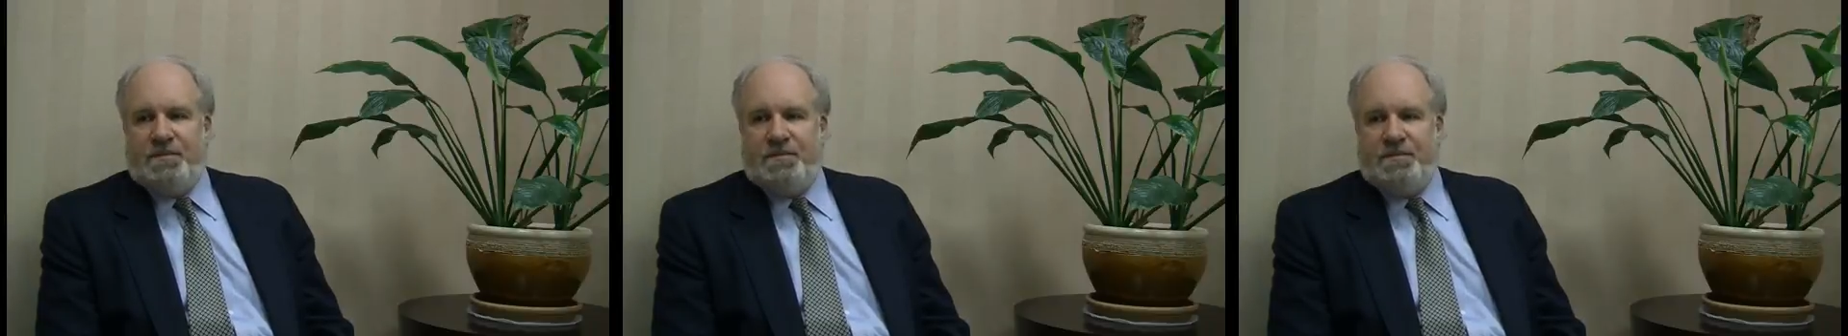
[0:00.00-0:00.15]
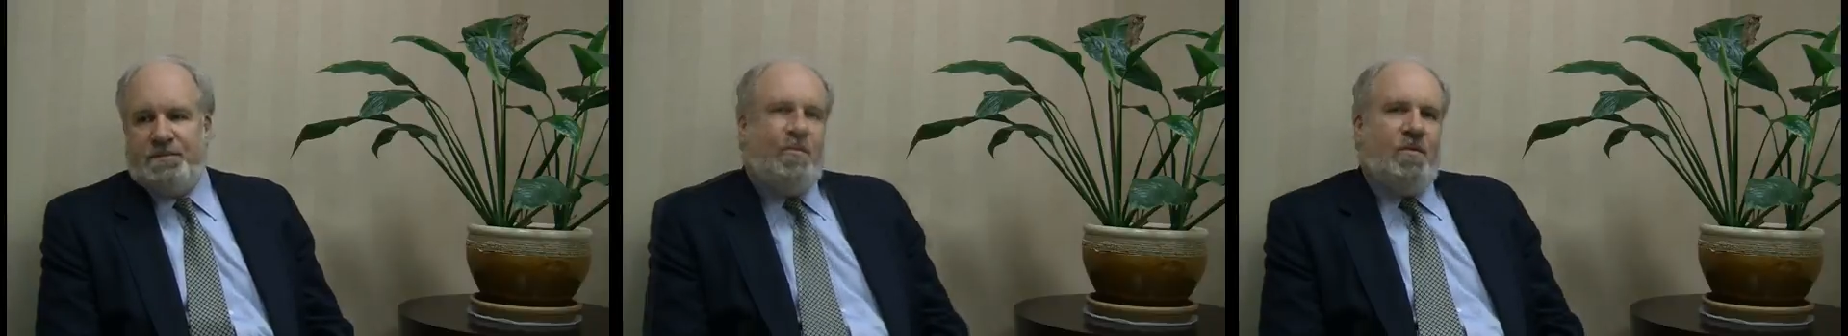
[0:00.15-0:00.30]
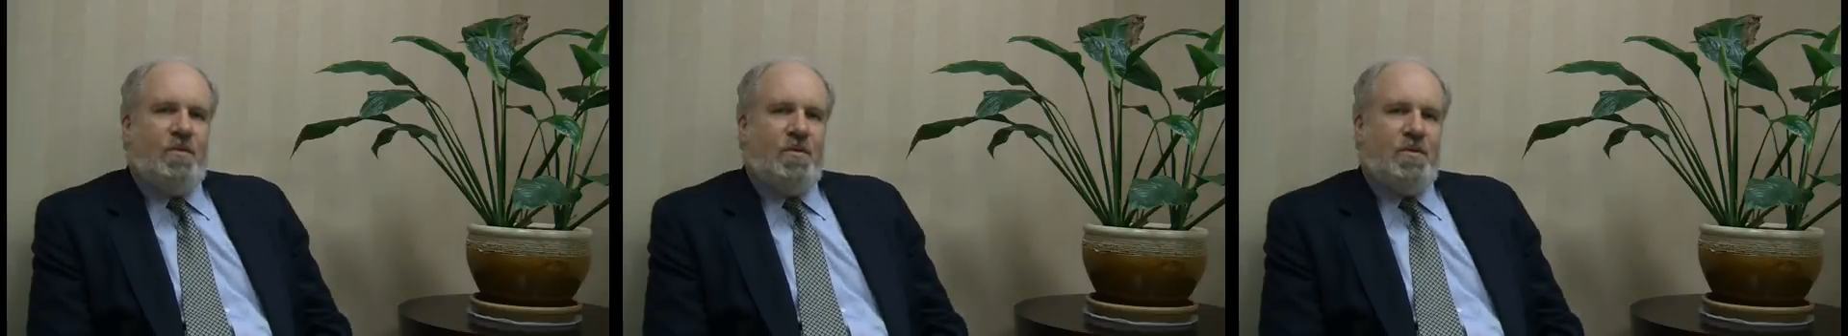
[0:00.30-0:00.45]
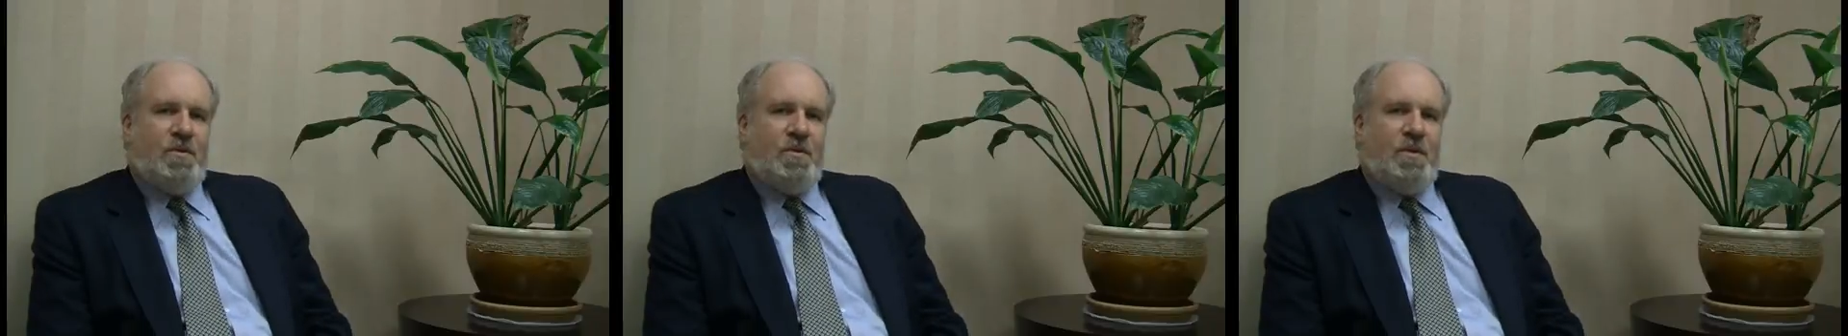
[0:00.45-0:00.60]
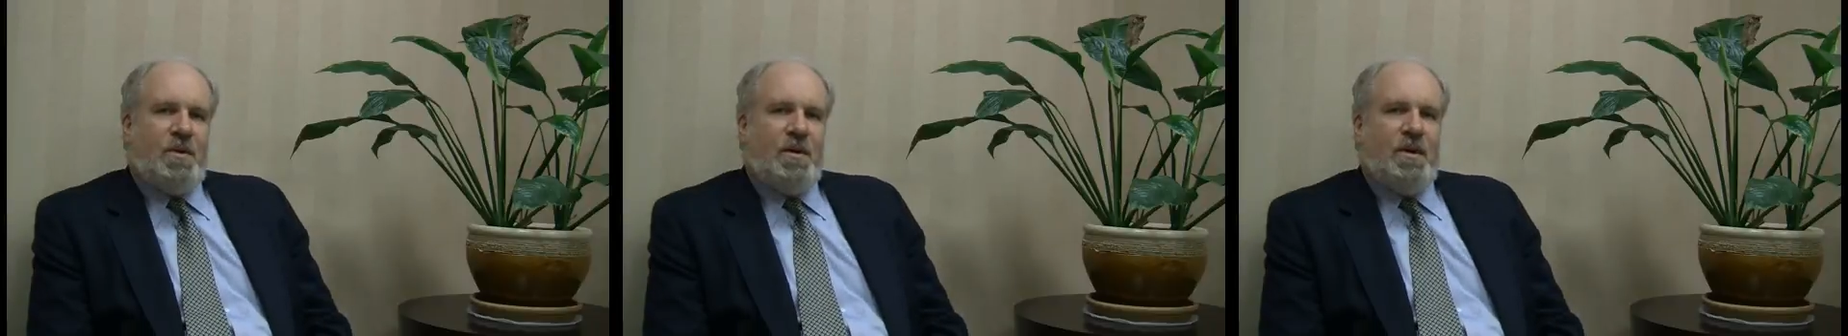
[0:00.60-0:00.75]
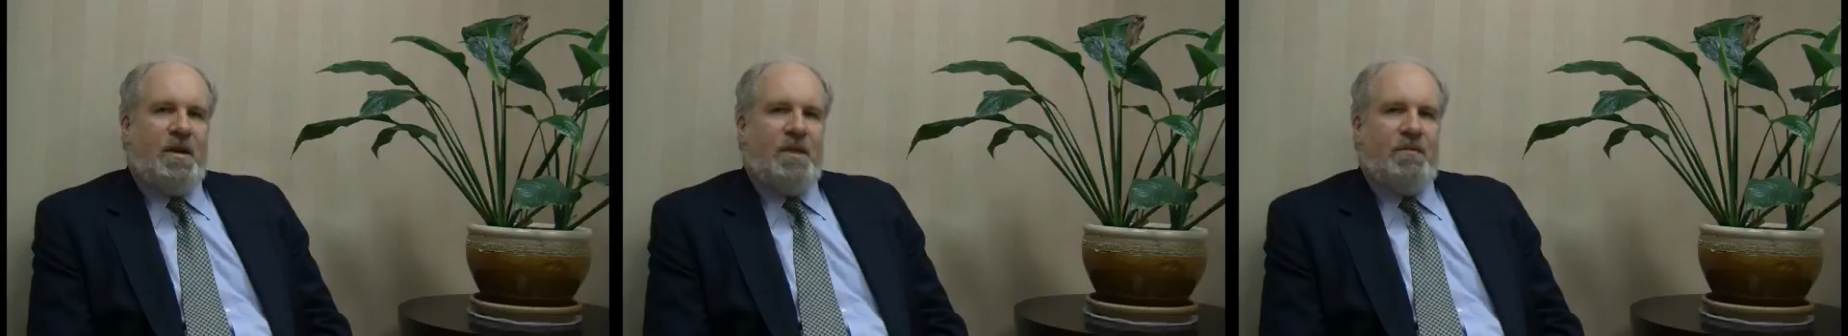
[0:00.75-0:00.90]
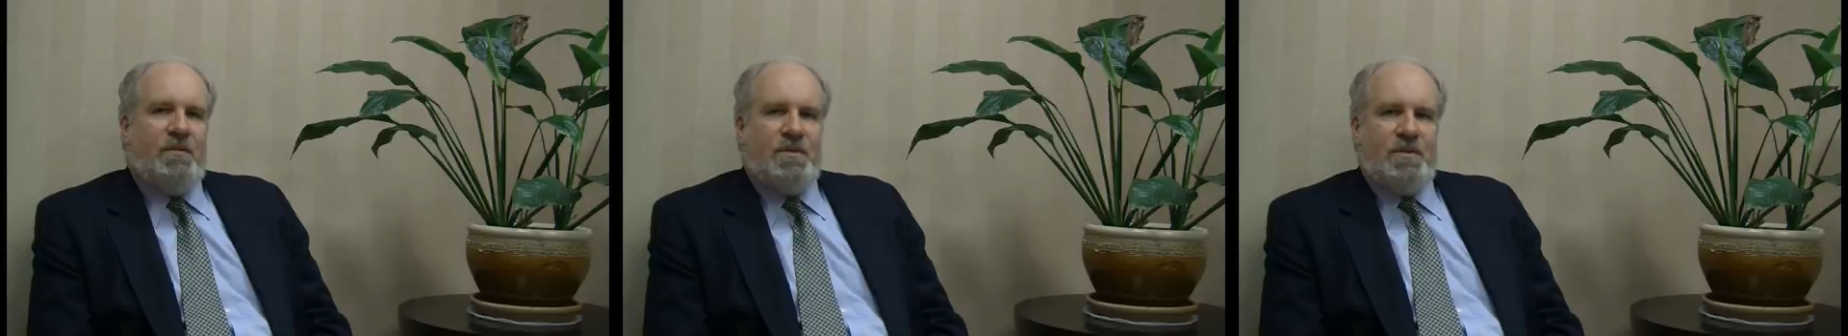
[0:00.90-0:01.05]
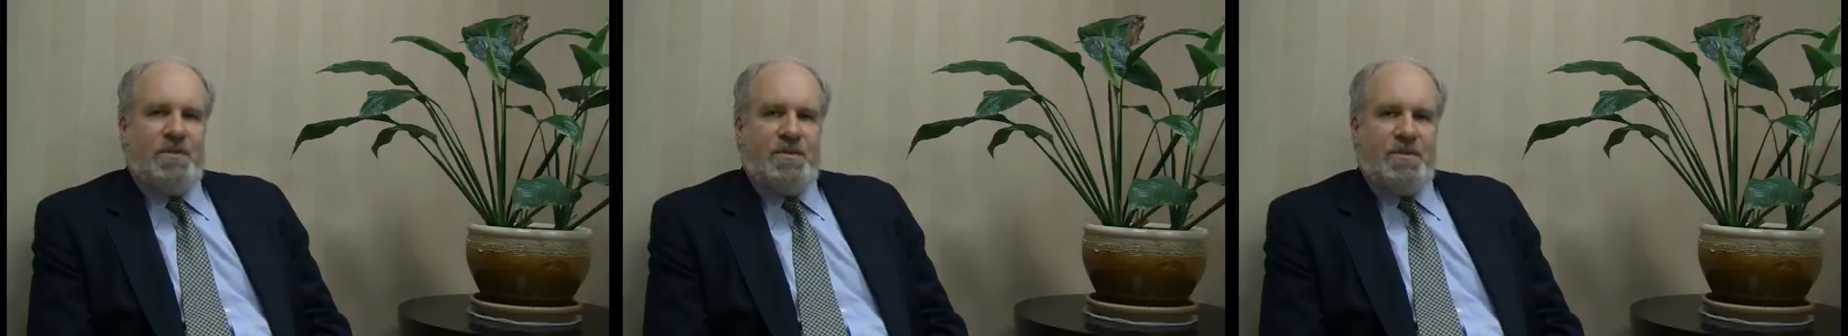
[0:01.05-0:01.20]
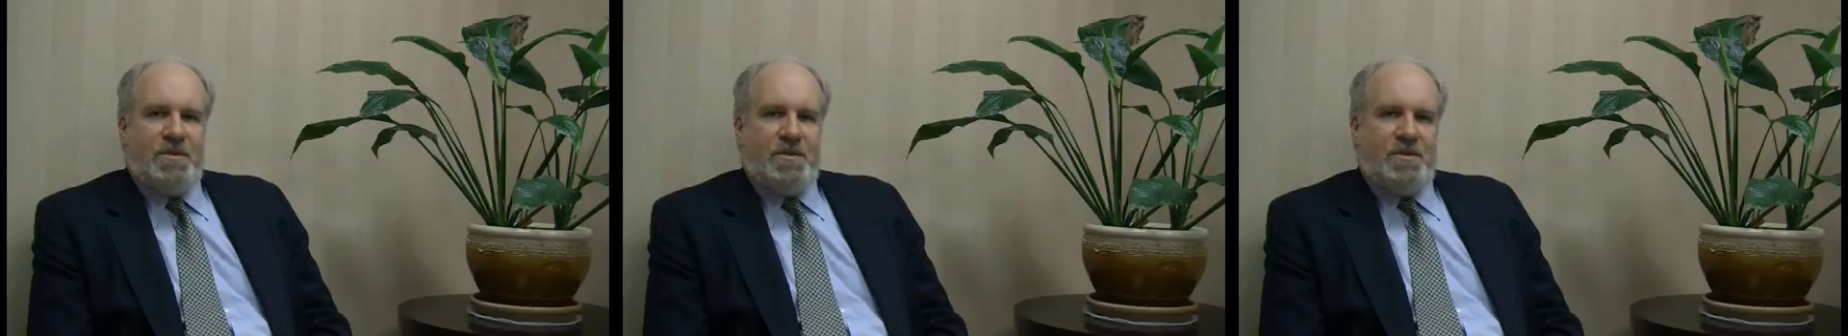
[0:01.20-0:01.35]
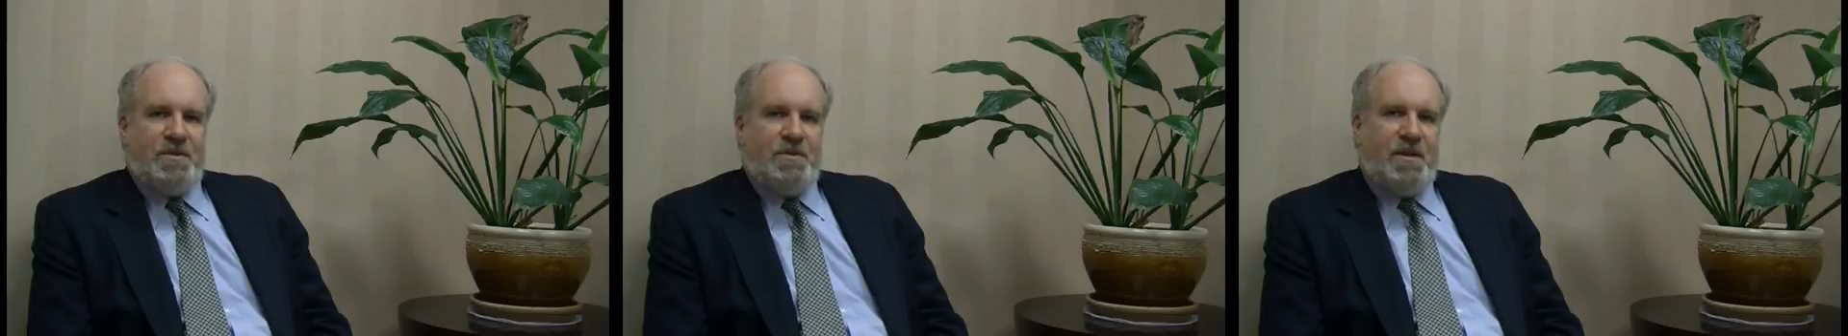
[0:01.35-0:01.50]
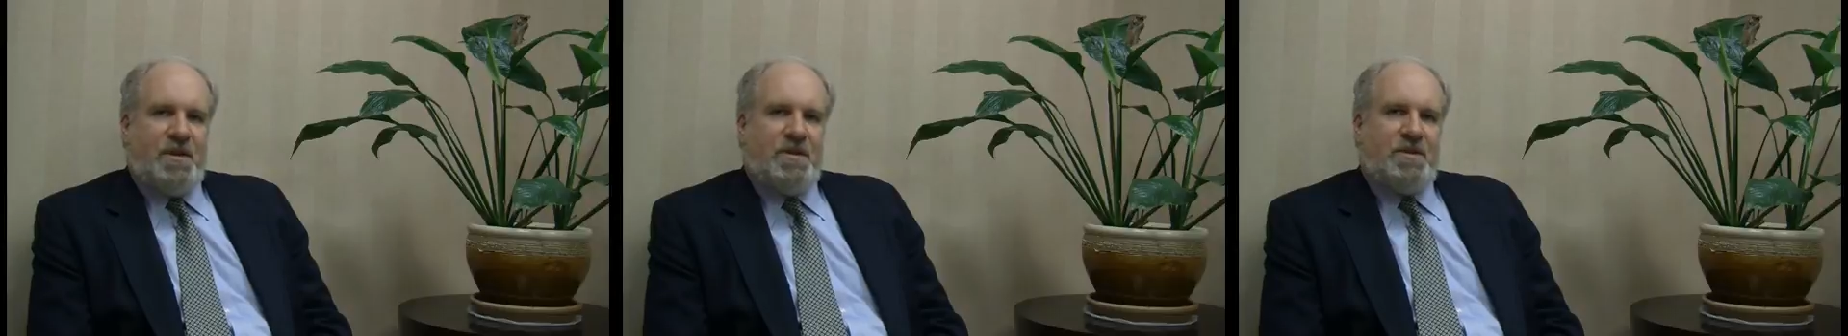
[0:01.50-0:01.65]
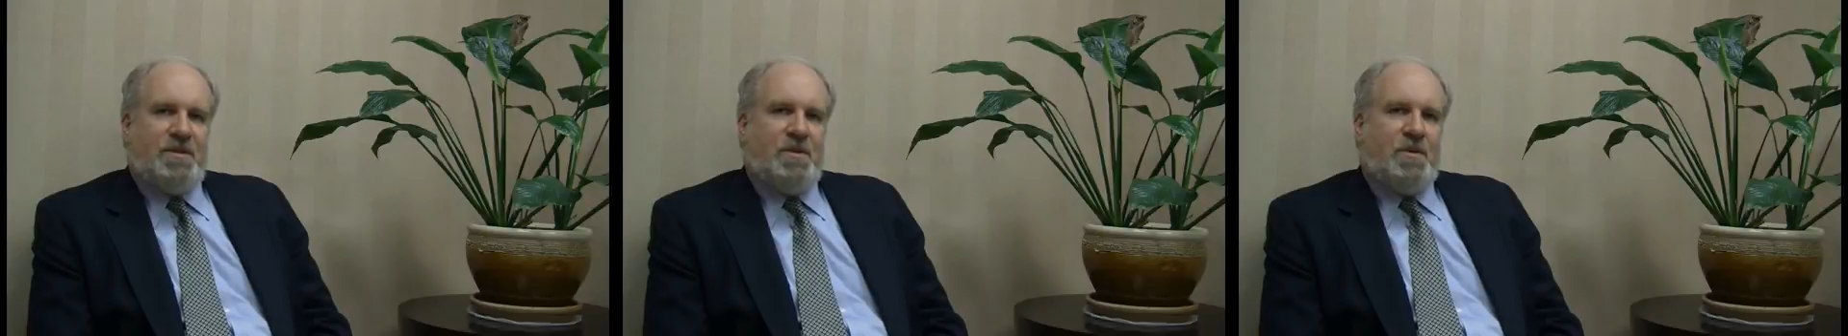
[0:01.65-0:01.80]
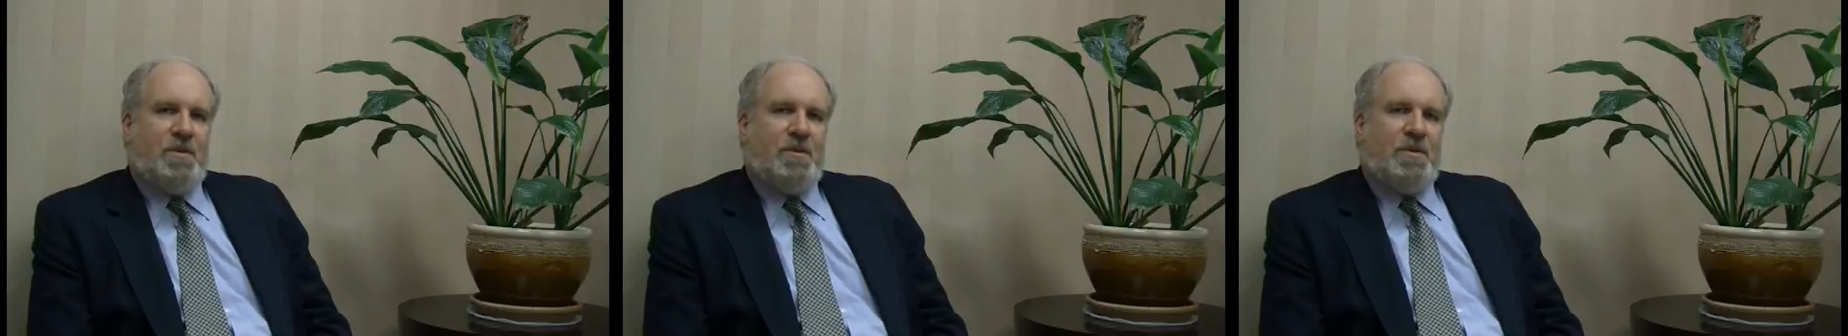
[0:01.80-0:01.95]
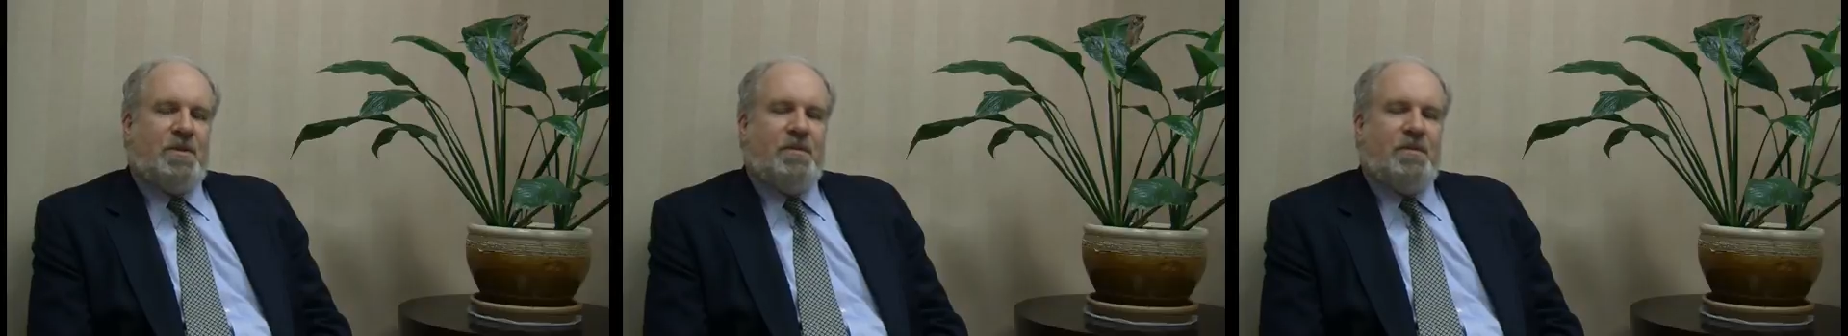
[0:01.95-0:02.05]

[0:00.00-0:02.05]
Fourth way of reducing stress in the work